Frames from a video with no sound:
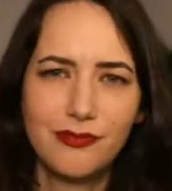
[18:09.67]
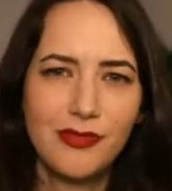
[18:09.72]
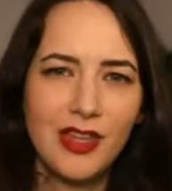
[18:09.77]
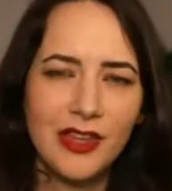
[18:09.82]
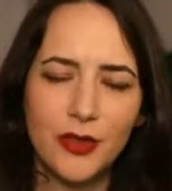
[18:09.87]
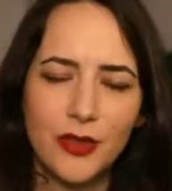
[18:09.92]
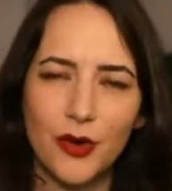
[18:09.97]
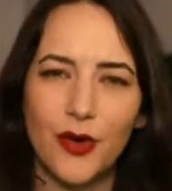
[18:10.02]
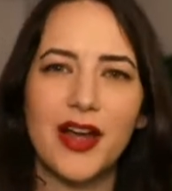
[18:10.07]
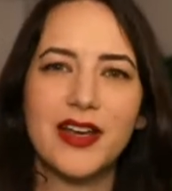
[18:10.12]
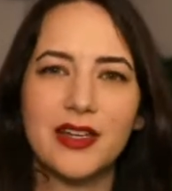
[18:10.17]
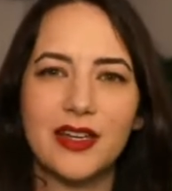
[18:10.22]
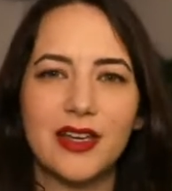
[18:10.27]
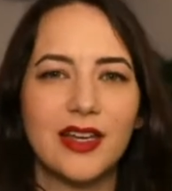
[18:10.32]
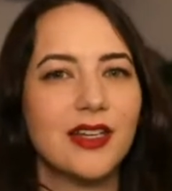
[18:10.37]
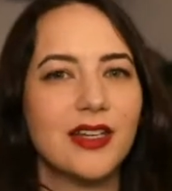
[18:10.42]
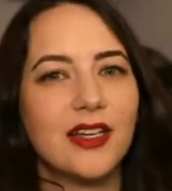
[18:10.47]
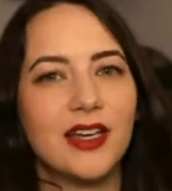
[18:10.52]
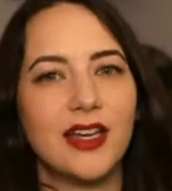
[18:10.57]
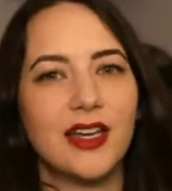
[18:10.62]
They're adding
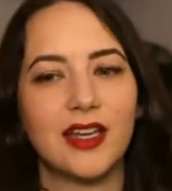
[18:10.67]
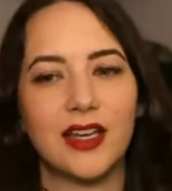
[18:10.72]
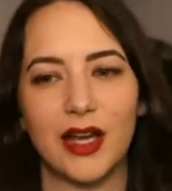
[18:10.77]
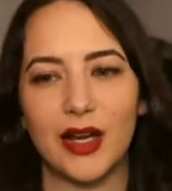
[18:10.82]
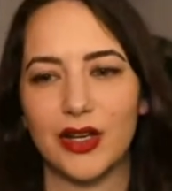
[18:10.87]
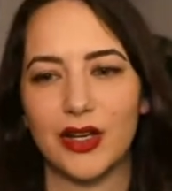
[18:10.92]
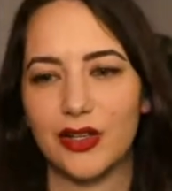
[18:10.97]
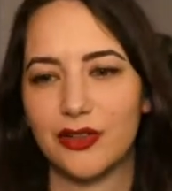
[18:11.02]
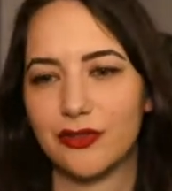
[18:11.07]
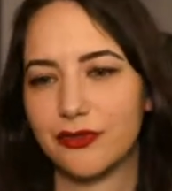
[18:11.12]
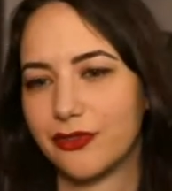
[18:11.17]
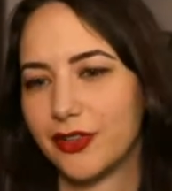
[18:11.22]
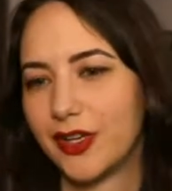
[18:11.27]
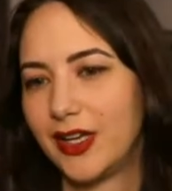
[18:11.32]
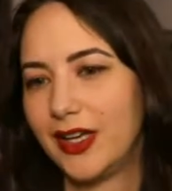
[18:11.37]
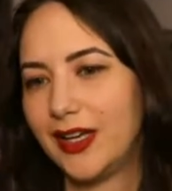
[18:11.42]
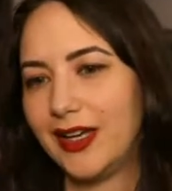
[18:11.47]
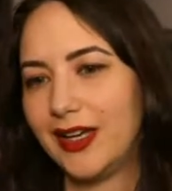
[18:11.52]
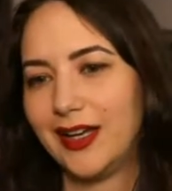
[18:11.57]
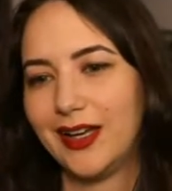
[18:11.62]
in a kind of
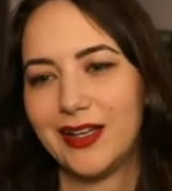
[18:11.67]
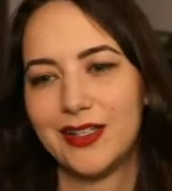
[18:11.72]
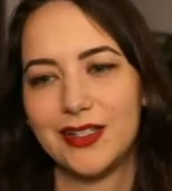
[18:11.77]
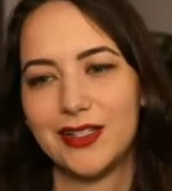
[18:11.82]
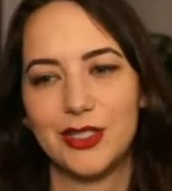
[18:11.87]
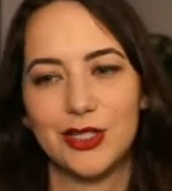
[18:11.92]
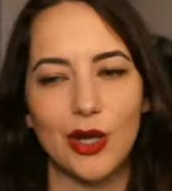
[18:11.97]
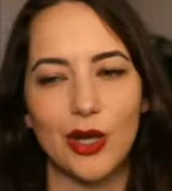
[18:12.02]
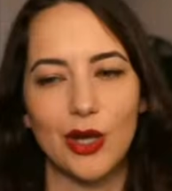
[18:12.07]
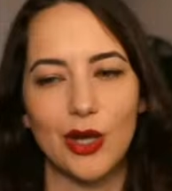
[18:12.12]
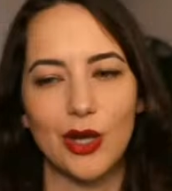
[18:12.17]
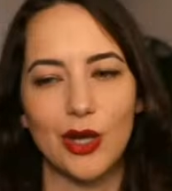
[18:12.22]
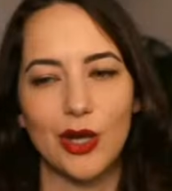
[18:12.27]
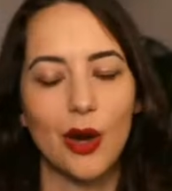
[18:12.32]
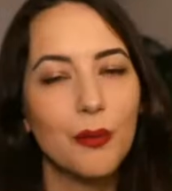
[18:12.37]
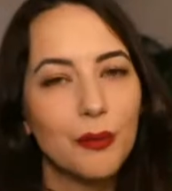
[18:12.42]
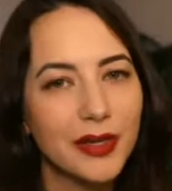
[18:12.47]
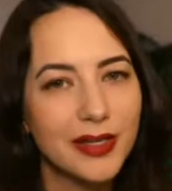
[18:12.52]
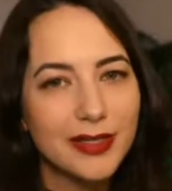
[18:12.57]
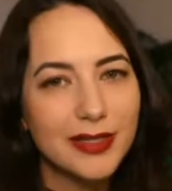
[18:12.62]

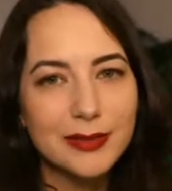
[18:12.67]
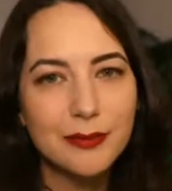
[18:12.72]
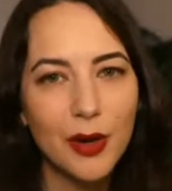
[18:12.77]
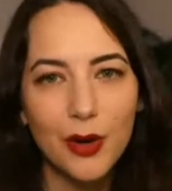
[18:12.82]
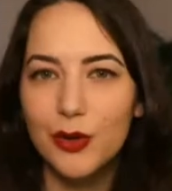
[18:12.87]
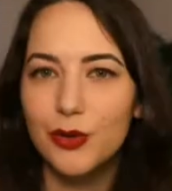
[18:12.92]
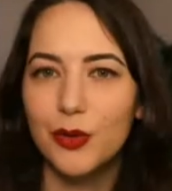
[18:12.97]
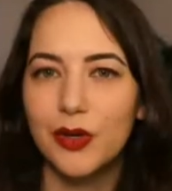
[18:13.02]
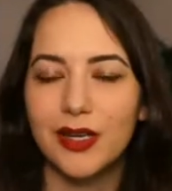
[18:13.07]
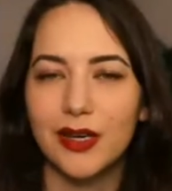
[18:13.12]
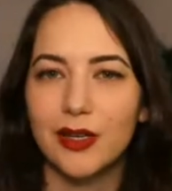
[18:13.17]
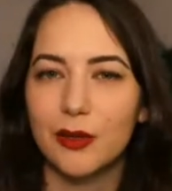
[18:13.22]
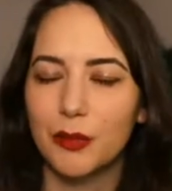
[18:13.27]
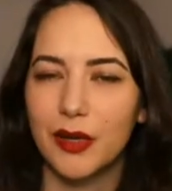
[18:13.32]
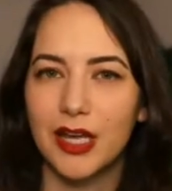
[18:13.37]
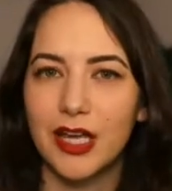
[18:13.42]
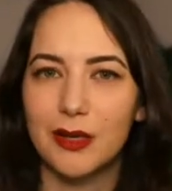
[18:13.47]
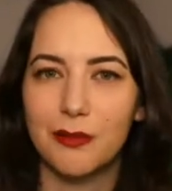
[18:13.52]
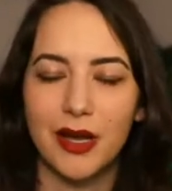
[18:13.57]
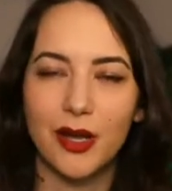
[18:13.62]
zombies mode where you can either
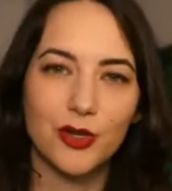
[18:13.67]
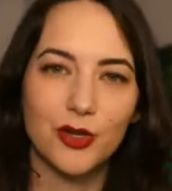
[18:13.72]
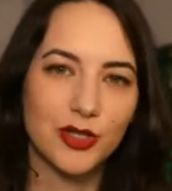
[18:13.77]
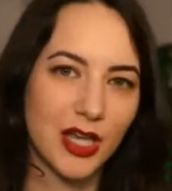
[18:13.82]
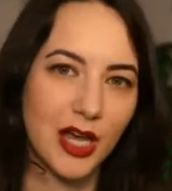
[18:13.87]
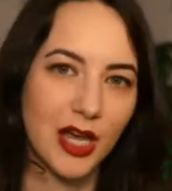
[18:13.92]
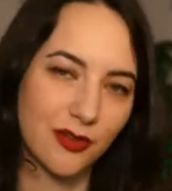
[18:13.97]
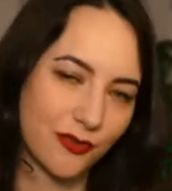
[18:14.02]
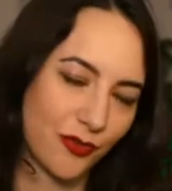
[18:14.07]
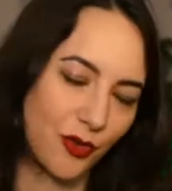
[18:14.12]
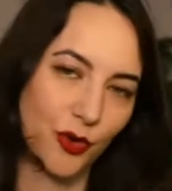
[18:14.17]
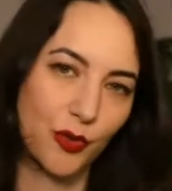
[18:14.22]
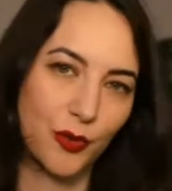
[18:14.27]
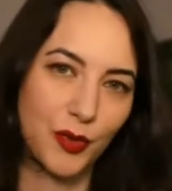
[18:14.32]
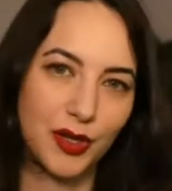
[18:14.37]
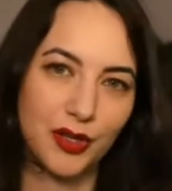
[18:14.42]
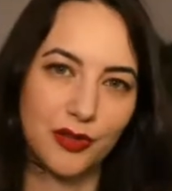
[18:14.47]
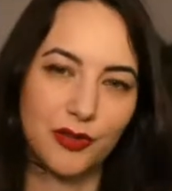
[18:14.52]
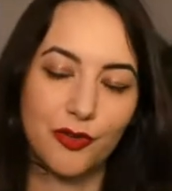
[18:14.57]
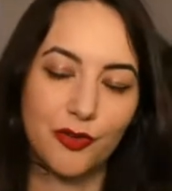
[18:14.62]
play by yourself or
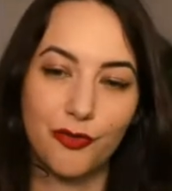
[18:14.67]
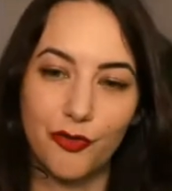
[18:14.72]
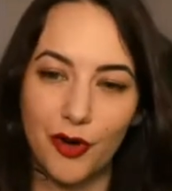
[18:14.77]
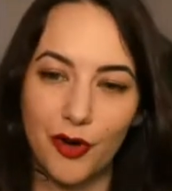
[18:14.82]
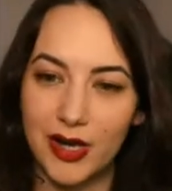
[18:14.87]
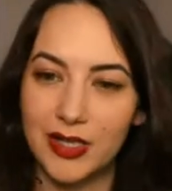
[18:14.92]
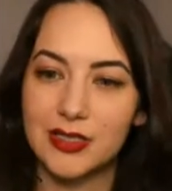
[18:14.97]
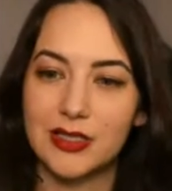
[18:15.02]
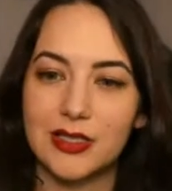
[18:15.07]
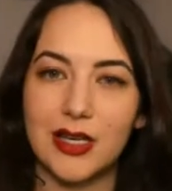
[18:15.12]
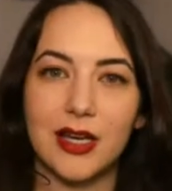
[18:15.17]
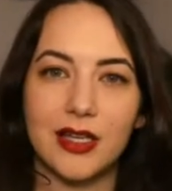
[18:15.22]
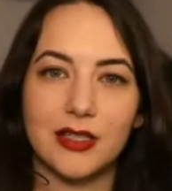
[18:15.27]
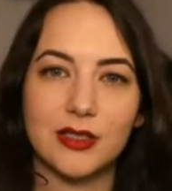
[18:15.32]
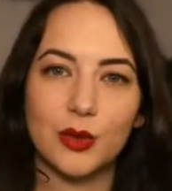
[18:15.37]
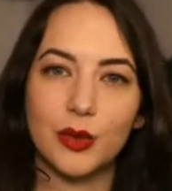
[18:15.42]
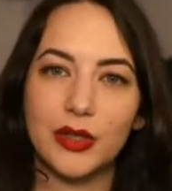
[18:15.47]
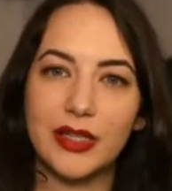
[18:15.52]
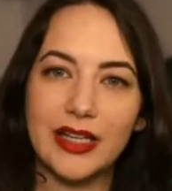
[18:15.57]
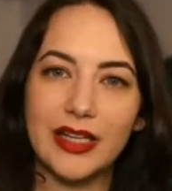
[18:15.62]
with friends. It's
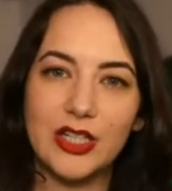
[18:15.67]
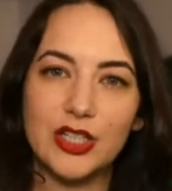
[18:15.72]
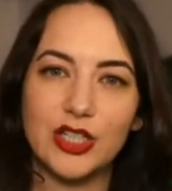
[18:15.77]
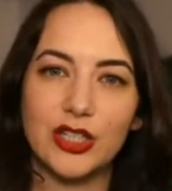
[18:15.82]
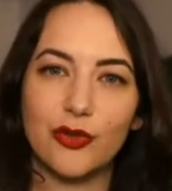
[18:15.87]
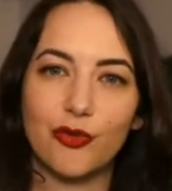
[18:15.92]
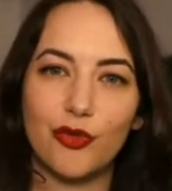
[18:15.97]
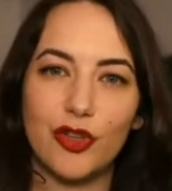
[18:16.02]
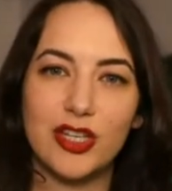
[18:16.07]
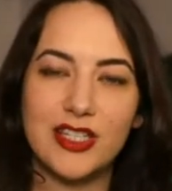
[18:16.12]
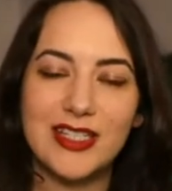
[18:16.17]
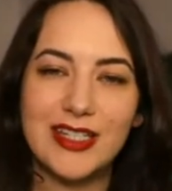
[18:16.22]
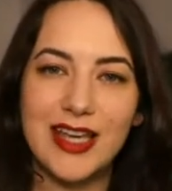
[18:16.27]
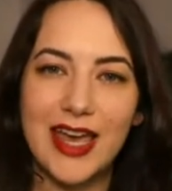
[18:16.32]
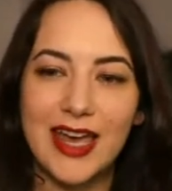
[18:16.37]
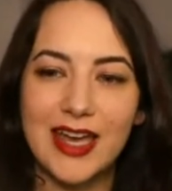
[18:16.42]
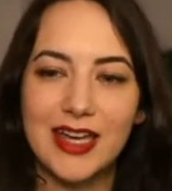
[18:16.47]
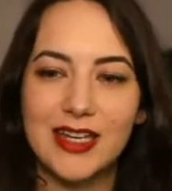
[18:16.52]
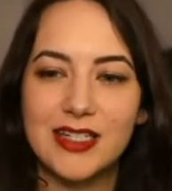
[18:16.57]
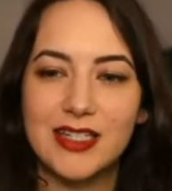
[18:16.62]
called Legion of the
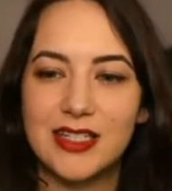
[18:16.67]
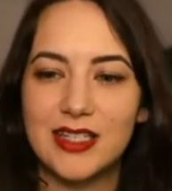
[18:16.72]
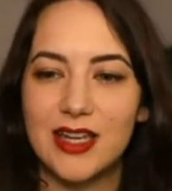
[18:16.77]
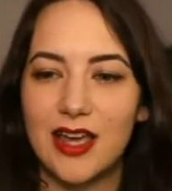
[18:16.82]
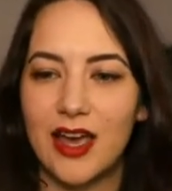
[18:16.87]
Dead.